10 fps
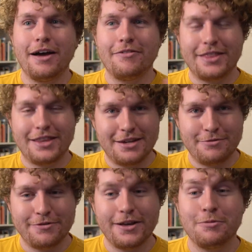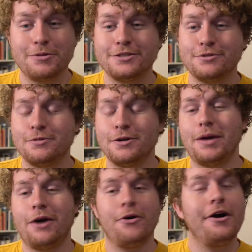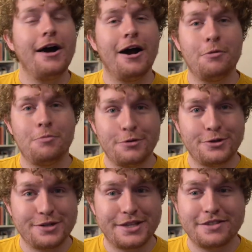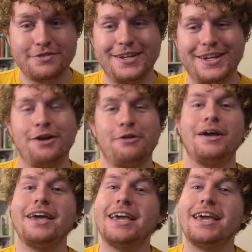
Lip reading: I think that's everything I wanted to talk about. I hope you enjoyed this video.